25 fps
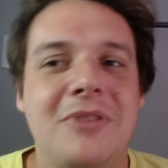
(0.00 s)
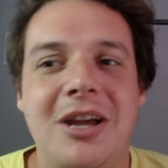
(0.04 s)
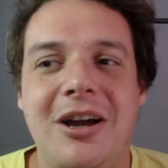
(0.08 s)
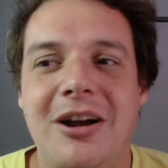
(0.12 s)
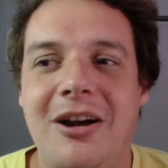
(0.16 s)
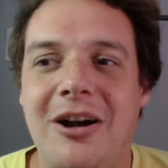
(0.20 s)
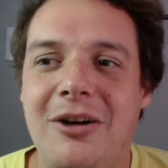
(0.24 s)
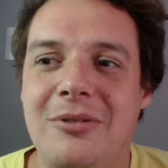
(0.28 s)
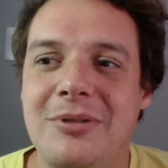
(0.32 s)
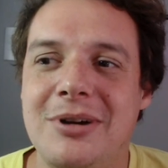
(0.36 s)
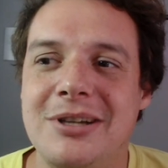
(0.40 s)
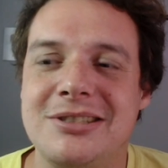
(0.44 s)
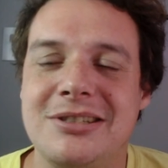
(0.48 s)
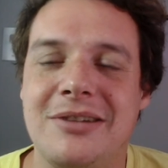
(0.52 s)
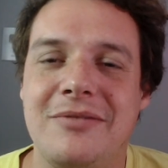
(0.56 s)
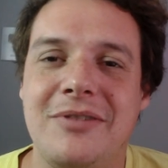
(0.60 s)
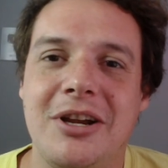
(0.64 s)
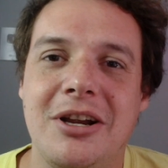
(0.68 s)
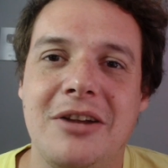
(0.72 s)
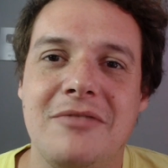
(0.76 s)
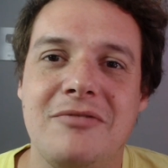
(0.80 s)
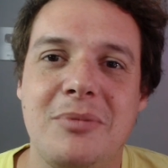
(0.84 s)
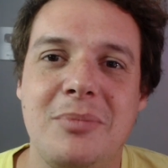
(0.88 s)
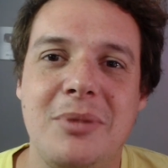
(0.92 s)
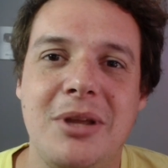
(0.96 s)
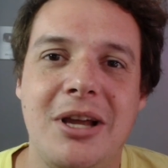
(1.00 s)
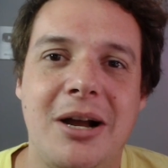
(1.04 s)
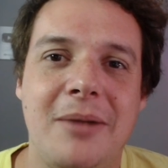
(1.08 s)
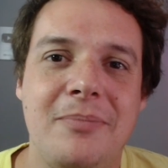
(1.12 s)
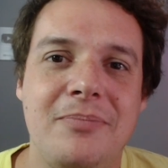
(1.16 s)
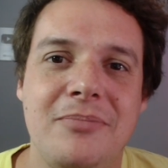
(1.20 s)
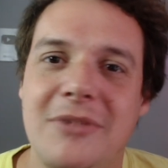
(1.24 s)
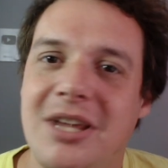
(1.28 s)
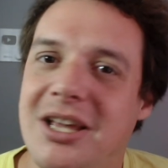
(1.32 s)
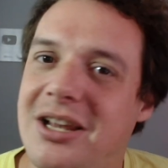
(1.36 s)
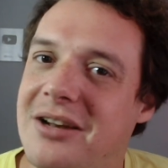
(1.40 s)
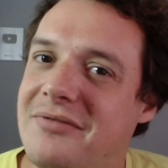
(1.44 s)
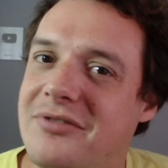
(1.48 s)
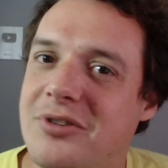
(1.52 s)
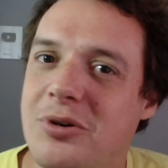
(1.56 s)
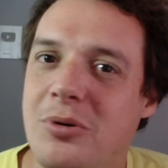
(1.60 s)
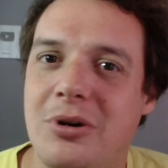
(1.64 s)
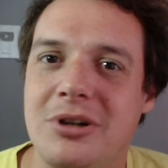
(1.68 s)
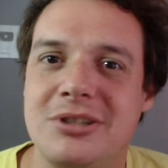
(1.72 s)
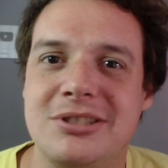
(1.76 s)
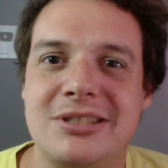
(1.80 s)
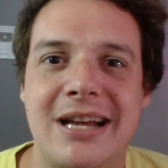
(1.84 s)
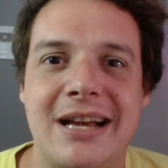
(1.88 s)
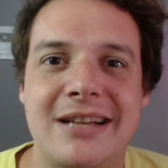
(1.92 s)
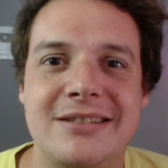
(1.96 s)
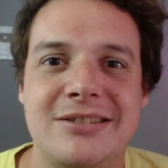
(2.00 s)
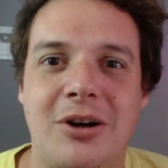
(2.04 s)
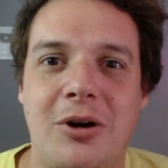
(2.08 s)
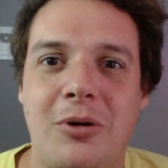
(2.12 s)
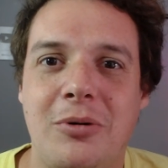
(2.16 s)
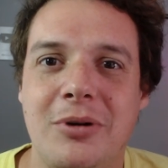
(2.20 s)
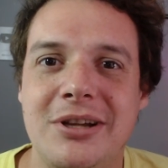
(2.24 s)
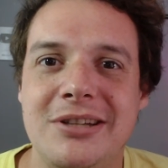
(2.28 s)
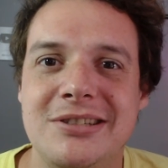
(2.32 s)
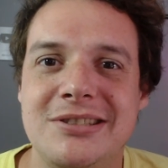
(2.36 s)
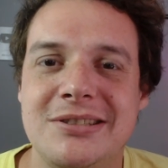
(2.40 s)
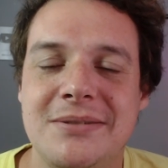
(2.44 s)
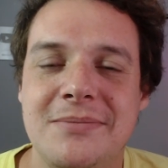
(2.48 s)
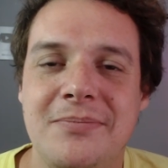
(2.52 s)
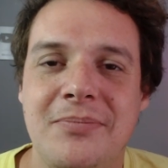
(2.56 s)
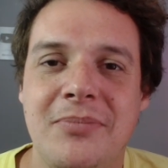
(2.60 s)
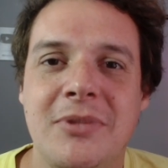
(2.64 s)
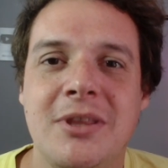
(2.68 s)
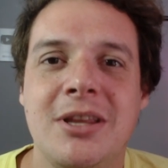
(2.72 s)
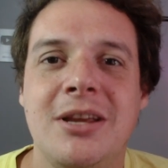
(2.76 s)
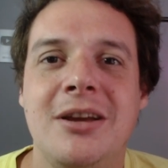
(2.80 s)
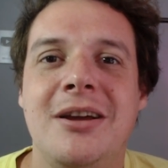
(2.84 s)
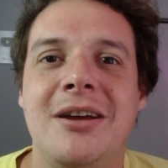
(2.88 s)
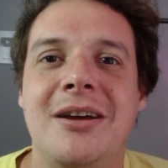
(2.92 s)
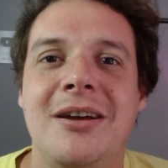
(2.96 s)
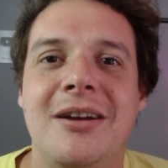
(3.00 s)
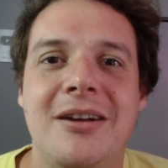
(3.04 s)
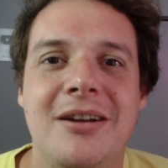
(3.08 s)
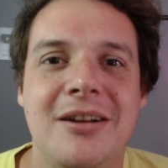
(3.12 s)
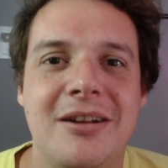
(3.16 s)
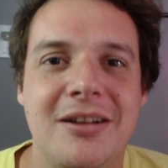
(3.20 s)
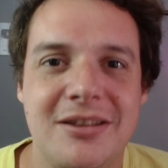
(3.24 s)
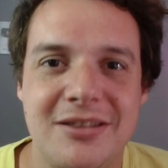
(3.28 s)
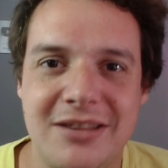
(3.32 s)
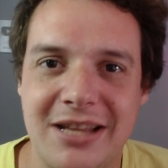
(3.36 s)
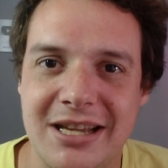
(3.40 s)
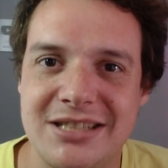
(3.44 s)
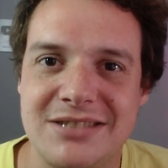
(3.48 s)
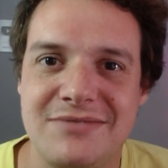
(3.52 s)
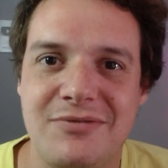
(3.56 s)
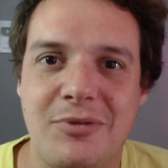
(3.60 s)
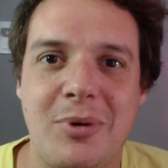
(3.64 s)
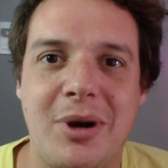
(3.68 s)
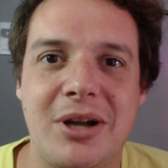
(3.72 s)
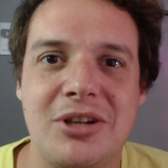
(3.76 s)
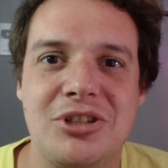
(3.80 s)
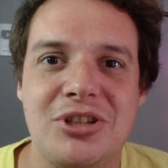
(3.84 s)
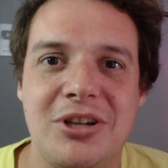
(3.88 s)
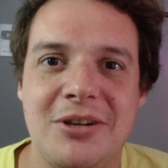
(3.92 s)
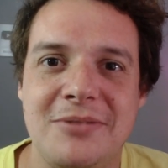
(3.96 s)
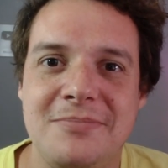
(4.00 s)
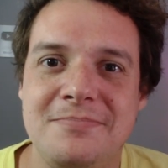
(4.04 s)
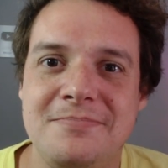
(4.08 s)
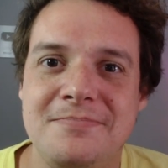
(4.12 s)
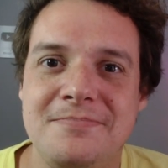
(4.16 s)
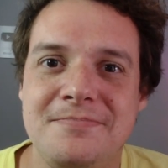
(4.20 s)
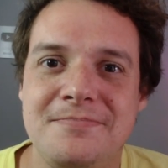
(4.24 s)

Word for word: Always love hearing from y'all. And of course, as always, thanks for watching.